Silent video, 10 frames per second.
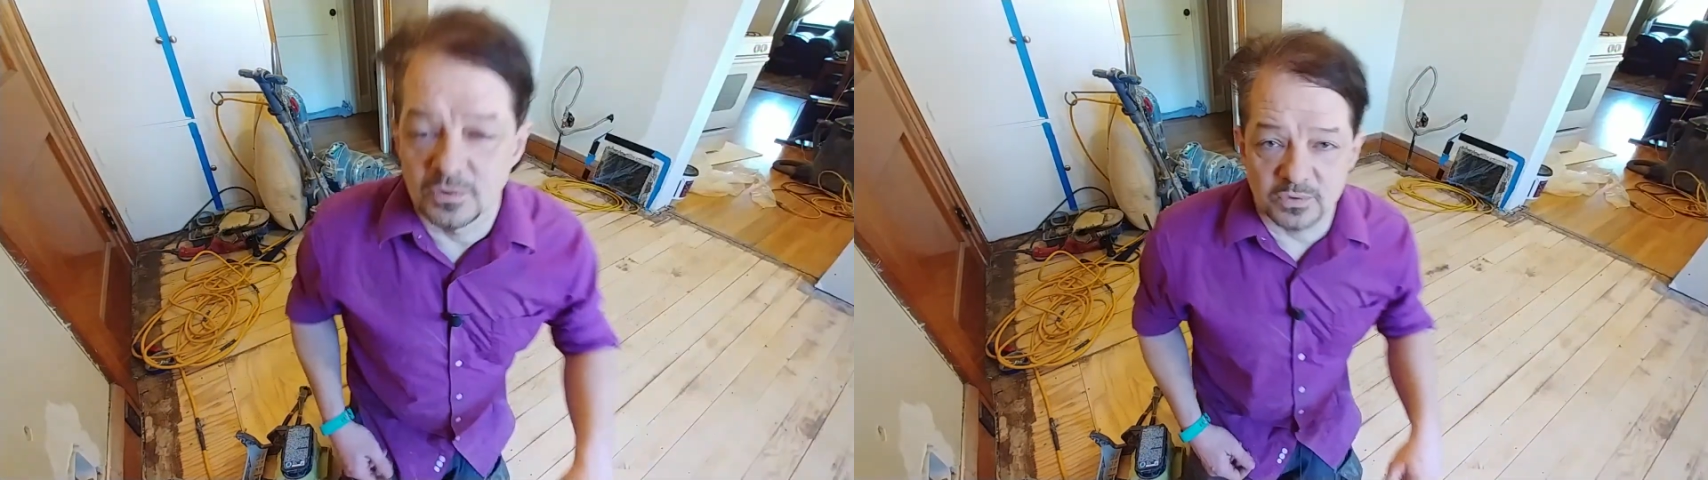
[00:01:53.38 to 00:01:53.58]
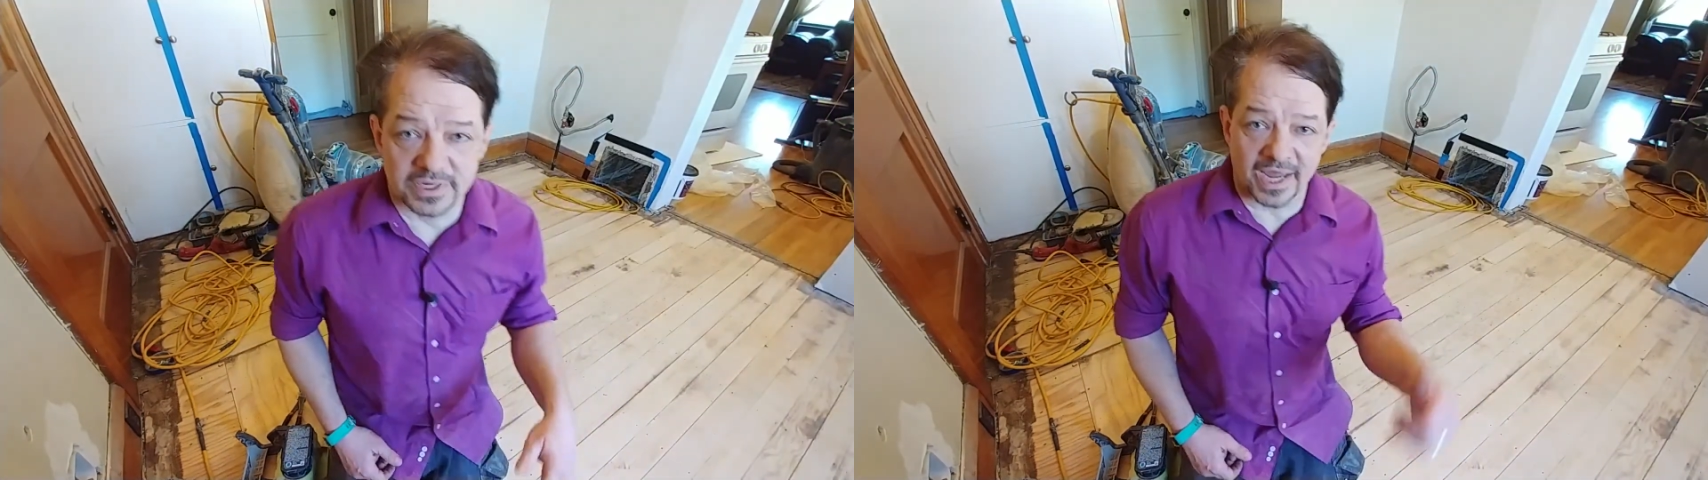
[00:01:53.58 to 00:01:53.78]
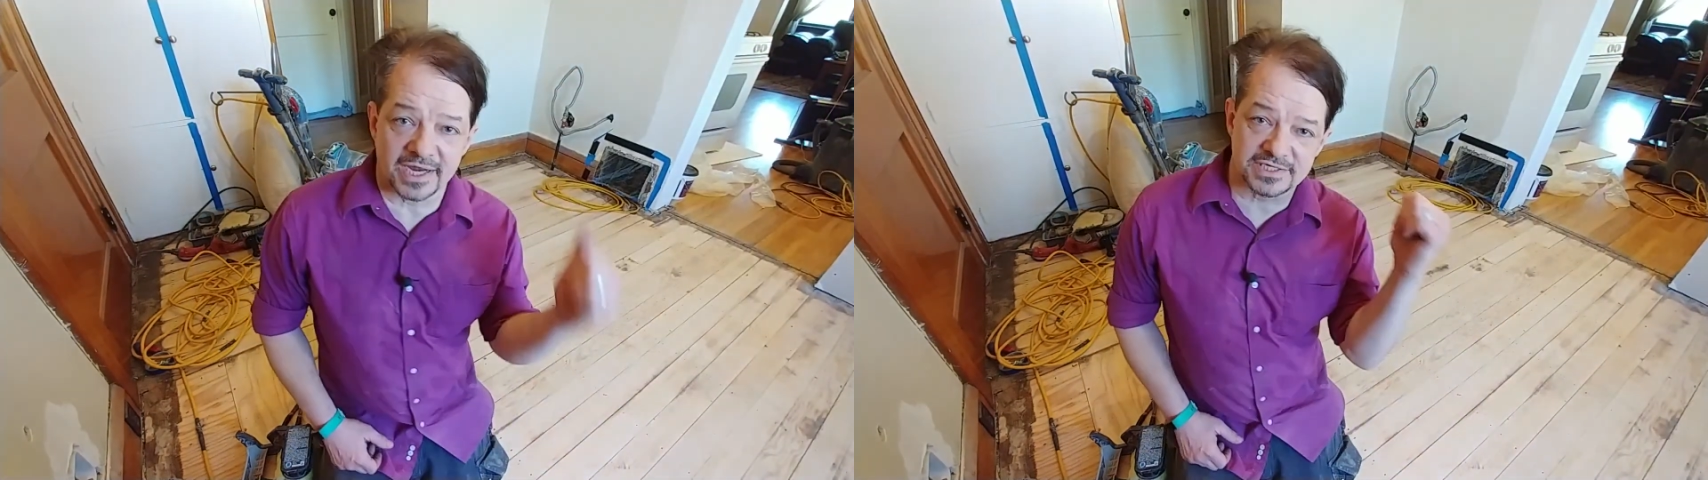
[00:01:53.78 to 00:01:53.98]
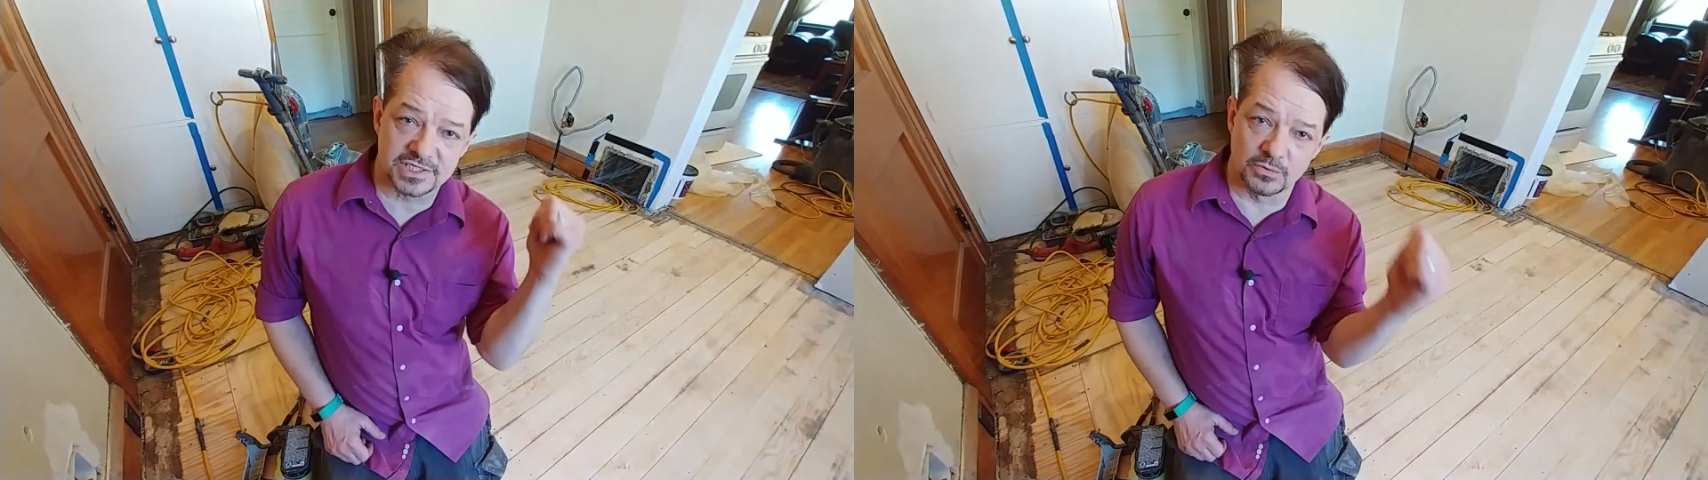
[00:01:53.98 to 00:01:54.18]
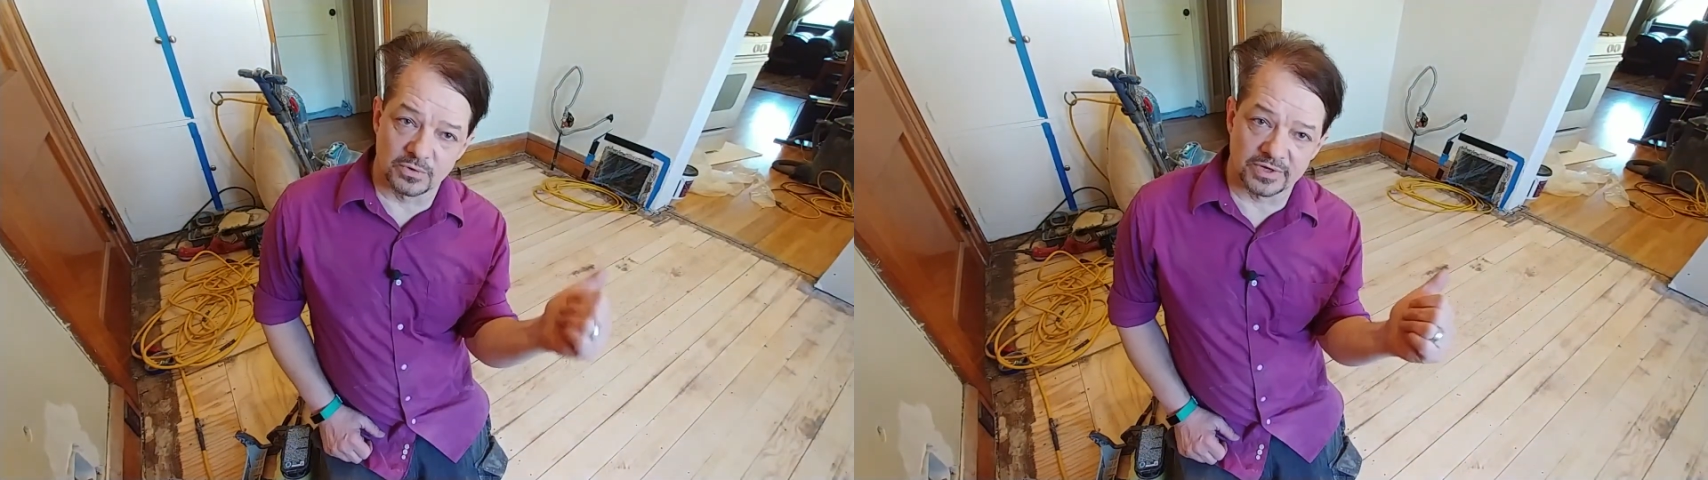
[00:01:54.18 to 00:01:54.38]
We
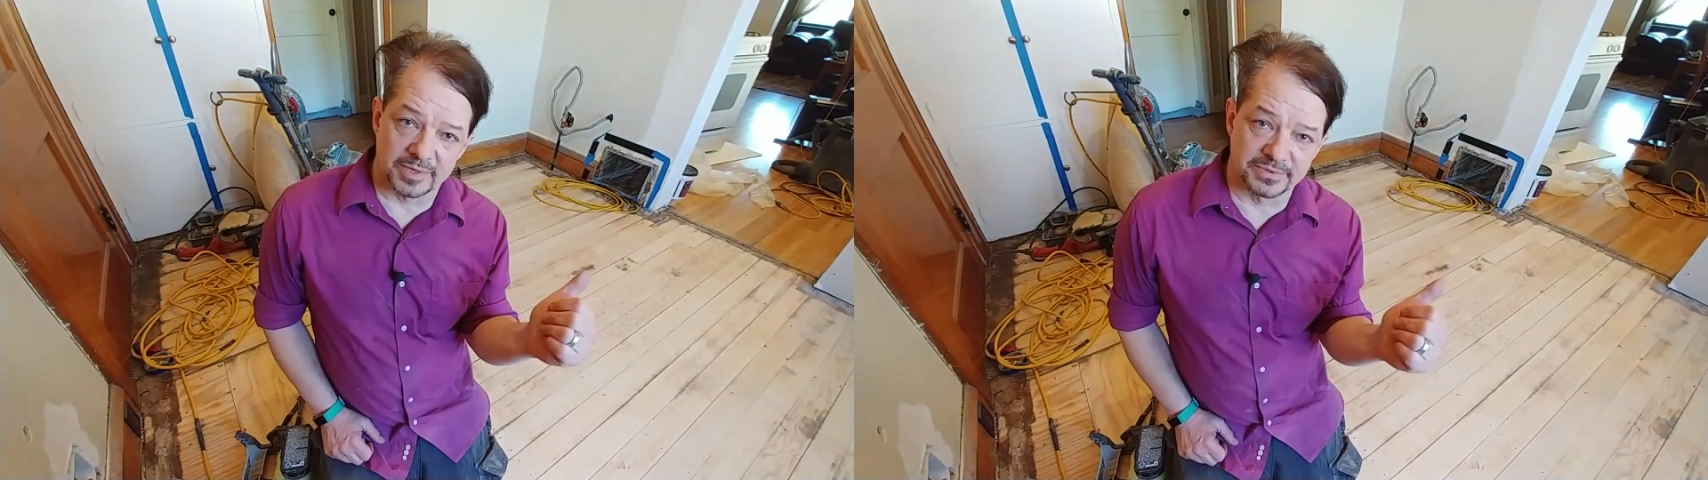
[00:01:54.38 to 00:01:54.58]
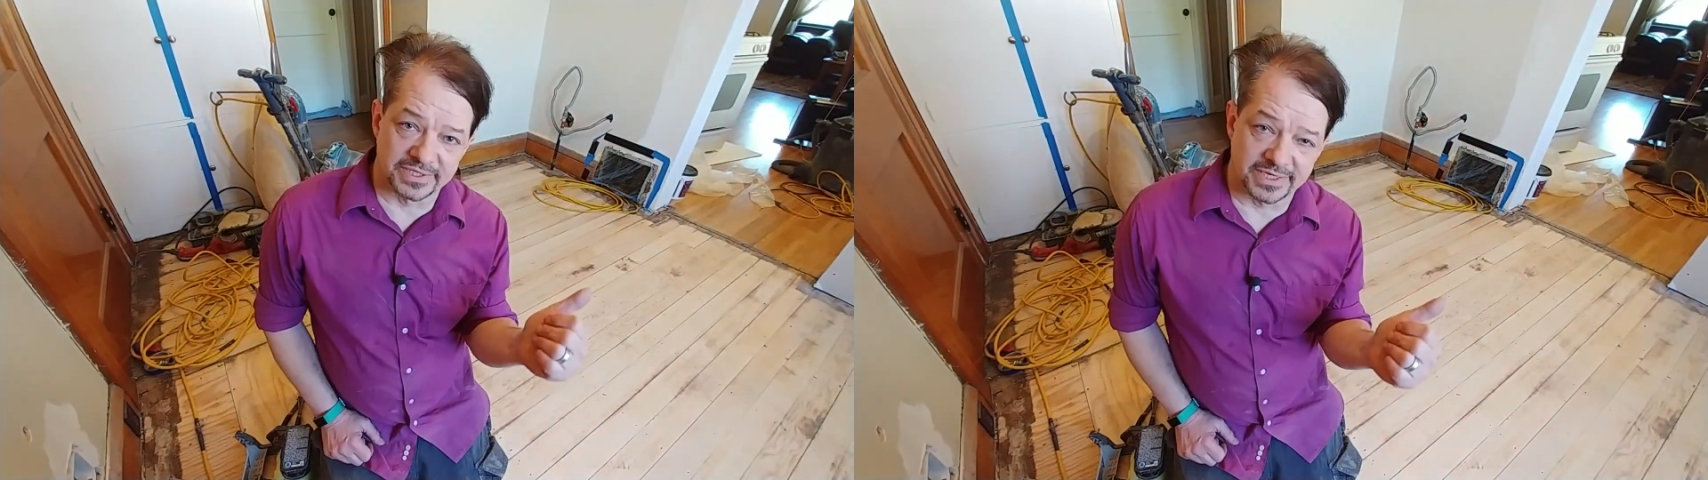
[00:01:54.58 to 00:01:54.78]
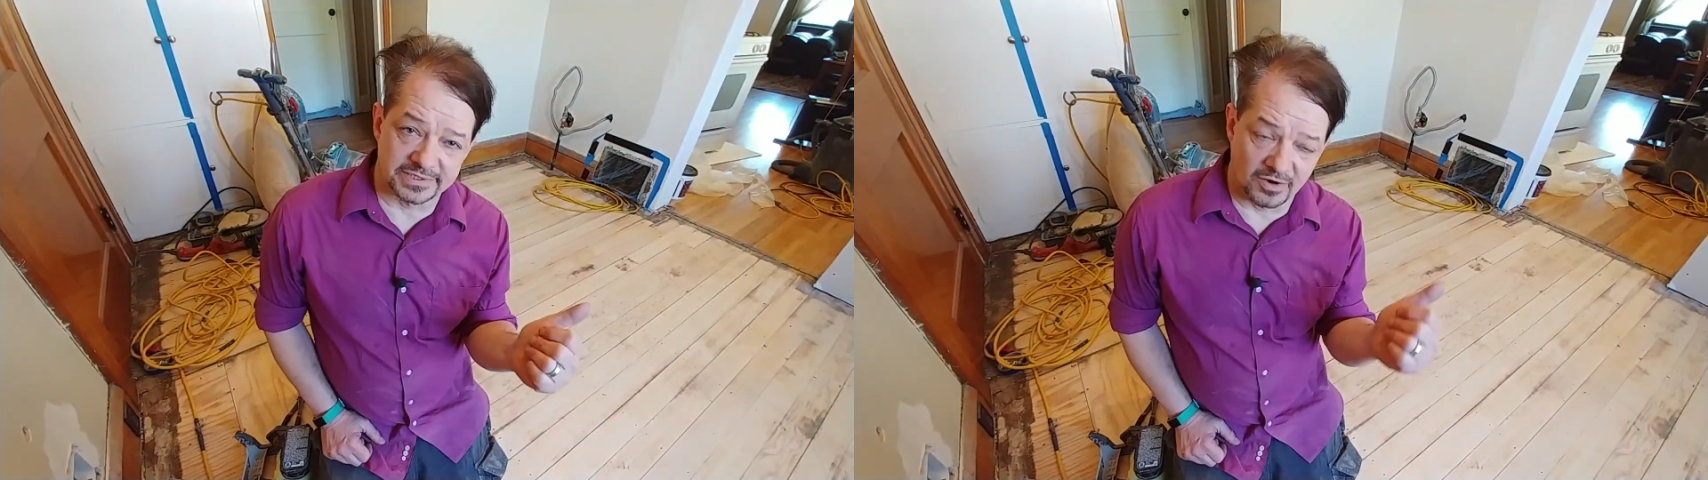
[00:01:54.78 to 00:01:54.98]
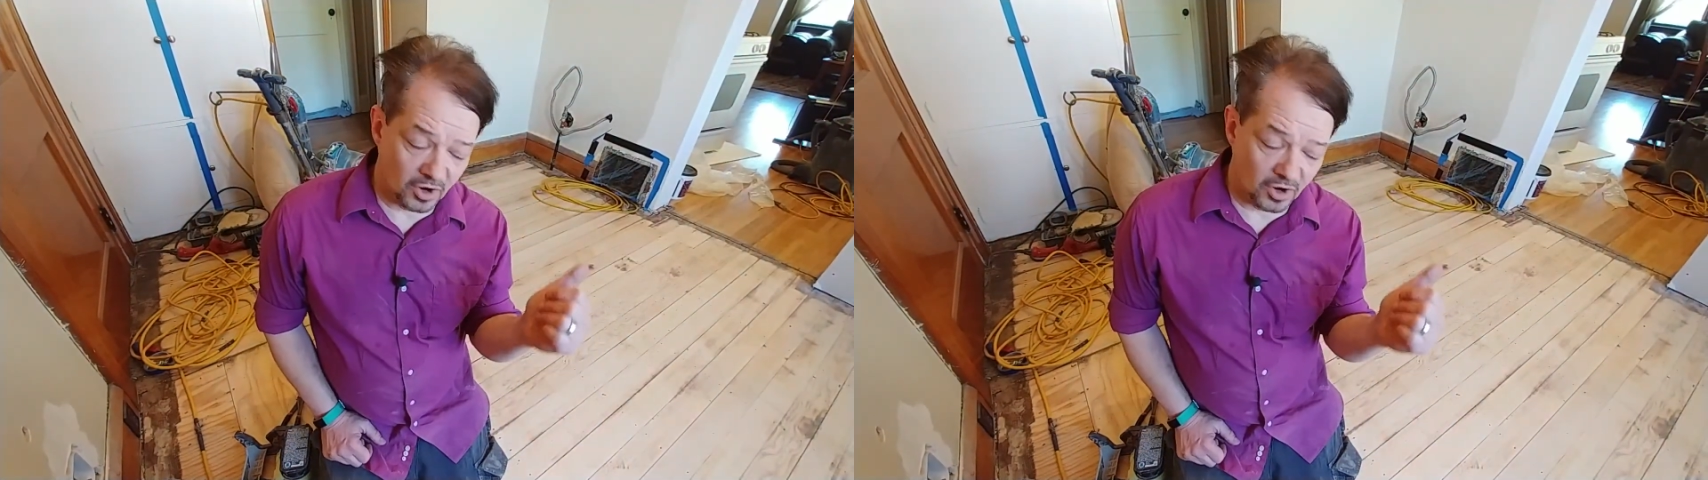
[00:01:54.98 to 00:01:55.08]
actually were able to get